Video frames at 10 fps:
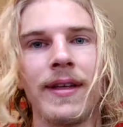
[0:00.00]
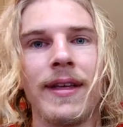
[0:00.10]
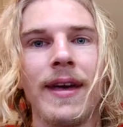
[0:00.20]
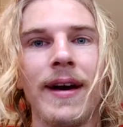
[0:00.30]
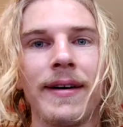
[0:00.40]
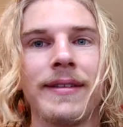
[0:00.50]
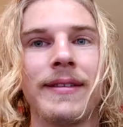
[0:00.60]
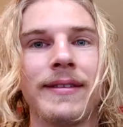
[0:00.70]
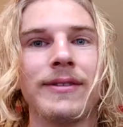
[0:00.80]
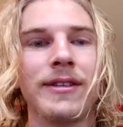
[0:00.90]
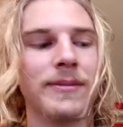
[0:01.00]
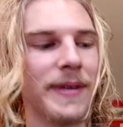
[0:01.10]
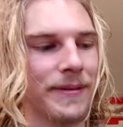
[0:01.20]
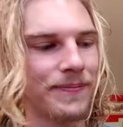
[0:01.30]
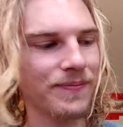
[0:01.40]
Yeah, trust
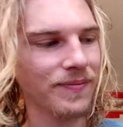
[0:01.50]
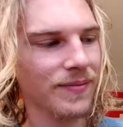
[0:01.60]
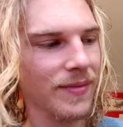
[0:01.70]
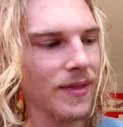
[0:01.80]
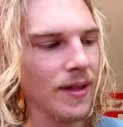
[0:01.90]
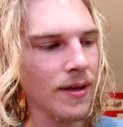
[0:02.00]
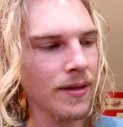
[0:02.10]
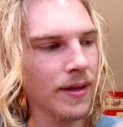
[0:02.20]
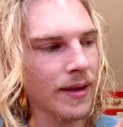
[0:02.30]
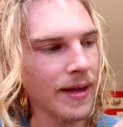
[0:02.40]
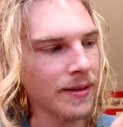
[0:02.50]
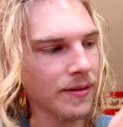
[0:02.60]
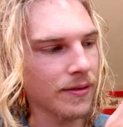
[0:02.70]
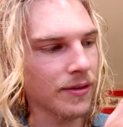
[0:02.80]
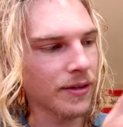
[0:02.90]
me, it
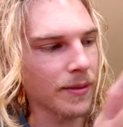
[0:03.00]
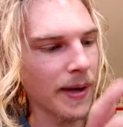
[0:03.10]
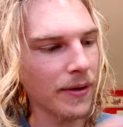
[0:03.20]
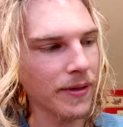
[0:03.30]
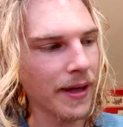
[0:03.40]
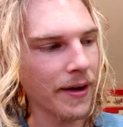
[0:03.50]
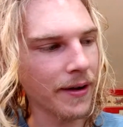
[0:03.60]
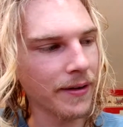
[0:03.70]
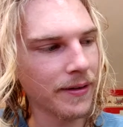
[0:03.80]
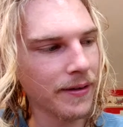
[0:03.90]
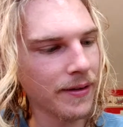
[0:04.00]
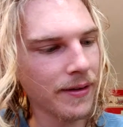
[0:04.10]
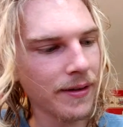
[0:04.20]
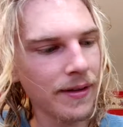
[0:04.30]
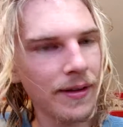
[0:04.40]
ends just about there.
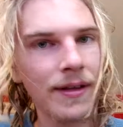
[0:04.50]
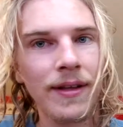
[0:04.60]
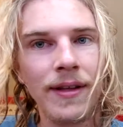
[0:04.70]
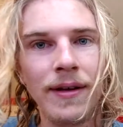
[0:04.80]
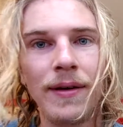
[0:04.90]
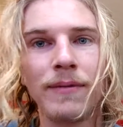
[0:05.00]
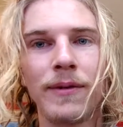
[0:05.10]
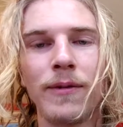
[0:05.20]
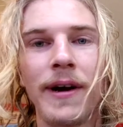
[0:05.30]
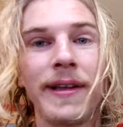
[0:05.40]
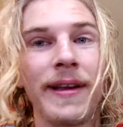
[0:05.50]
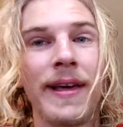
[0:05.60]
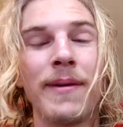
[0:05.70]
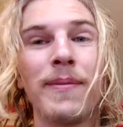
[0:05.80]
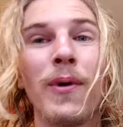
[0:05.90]
Rocking
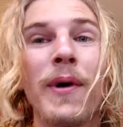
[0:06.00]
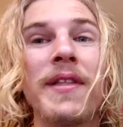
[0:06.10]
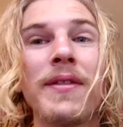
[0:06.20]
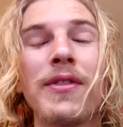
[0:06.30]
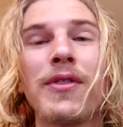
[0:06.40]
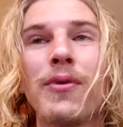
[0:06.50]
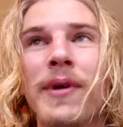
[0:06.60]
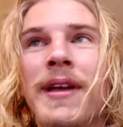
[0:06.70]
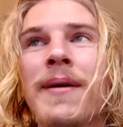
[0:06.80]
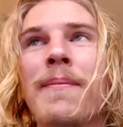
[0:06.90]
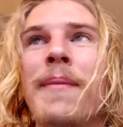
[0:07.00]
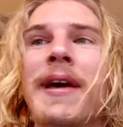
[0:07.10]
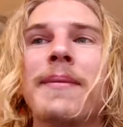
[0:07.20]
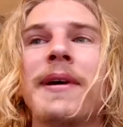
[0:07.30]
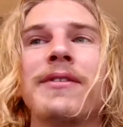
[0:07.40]
a 0.3
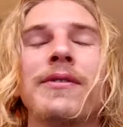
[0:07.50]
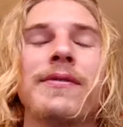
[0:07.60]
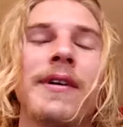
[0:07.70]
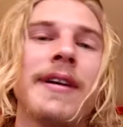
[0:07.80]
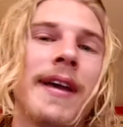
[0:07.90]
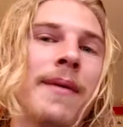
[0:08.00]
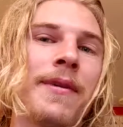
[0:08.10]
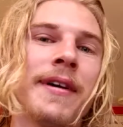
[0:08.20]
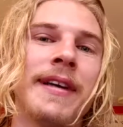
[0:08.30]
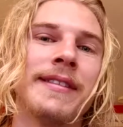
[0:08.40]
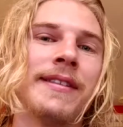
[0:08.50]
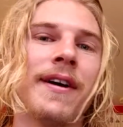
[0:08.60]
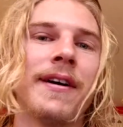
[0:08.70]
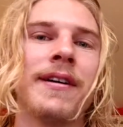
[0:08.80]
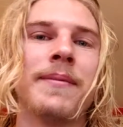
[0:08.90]
megapixel front camera, it's
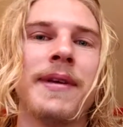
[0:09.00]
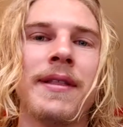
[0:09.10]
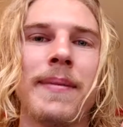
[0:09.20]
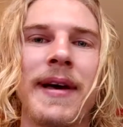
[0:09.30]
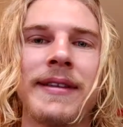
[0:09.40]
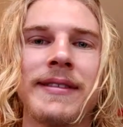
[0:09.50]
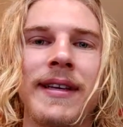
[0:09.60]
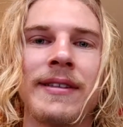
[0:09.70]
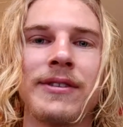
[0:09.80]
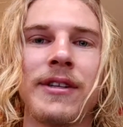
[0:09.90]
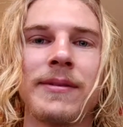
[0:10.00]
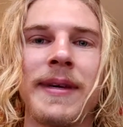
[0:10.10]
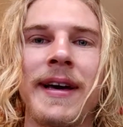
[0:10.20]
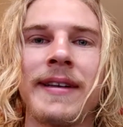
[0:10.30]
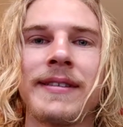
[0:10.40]
not going to be the best, and trust me
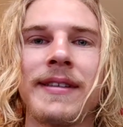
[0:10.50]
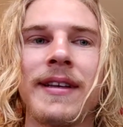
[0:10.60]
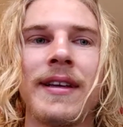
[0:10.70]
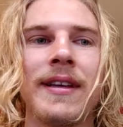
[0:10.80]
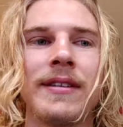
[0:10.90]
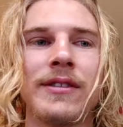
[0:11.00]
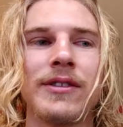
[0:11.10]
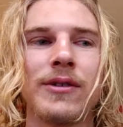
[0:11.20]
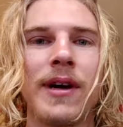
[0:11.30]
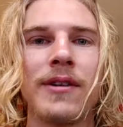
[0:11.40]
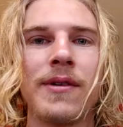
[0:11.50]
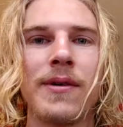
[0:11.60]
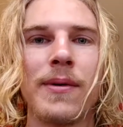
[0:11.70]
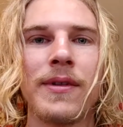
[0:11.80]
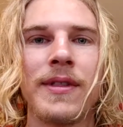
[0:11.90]
guys, just trying to
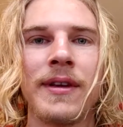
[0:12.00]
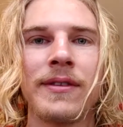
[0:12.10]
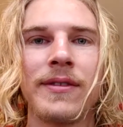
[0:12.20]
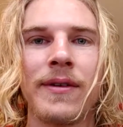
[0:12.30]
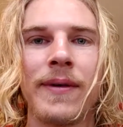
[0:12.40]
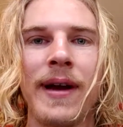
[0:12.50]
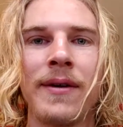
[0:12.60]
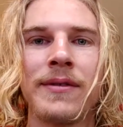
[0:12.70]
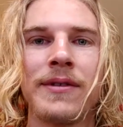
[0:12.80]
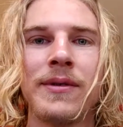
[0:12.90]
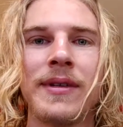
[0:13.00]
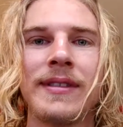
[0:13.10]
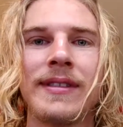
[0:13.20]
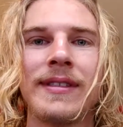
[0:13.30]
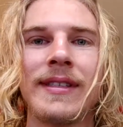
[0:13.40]
record things around, you can
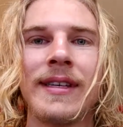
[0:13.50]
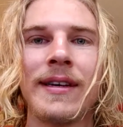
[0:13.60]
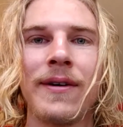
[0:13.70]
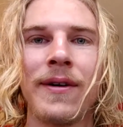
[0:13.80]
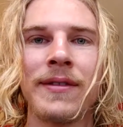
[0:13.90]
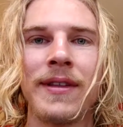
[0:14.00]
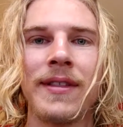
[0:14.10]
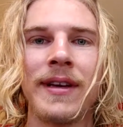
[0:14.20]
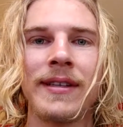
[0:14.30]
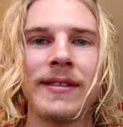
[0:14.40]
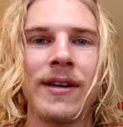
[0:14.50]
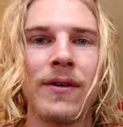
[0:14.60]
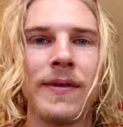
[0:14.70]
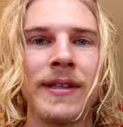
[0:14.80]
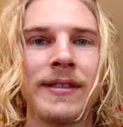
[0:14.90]
see it on the thing
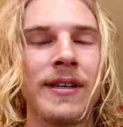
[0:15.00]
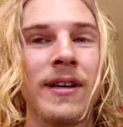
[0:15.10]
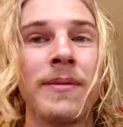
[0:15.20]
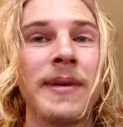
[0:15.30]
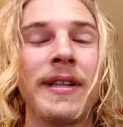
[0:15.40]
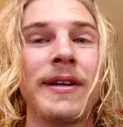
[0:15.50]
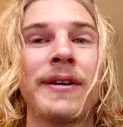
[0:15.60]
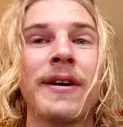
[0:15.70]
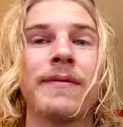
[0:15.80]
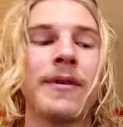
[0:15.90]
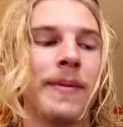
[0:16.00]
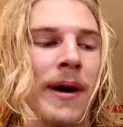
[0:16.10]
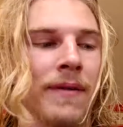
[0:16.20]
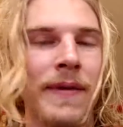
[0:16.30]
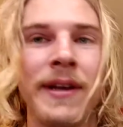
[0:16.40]
itself, it's going to be clear enough for
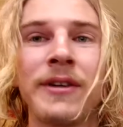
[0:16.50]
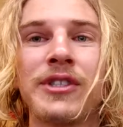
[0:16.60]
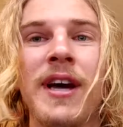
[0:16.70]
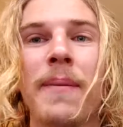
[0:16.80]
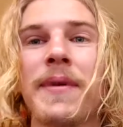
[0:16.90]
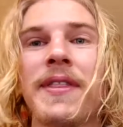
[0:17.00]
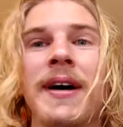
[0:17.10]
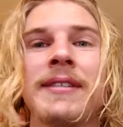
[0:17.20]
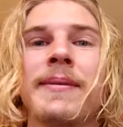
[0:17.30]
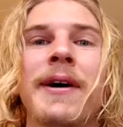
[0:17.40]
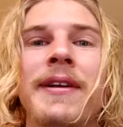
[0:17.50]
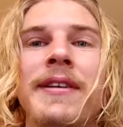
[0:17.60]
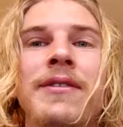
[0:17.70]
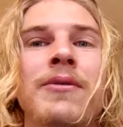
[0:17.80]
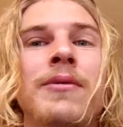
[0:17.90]
about a video chat, but that's about it.
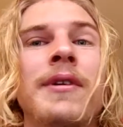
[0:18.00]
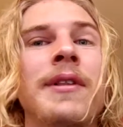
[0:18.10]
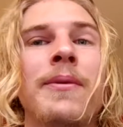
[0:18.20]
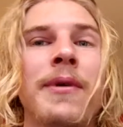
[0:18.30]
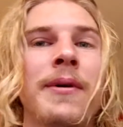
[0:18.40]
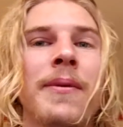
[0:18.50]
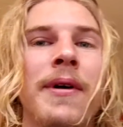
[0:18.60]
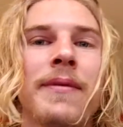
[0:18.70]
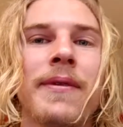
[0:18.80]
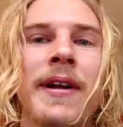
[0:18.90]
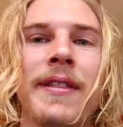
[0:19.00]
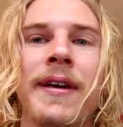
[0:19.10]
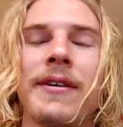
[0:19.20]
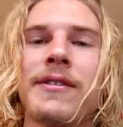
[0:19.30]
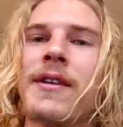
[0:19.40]
You really wouldn't want it for anything
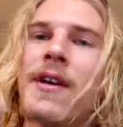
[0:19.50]
else.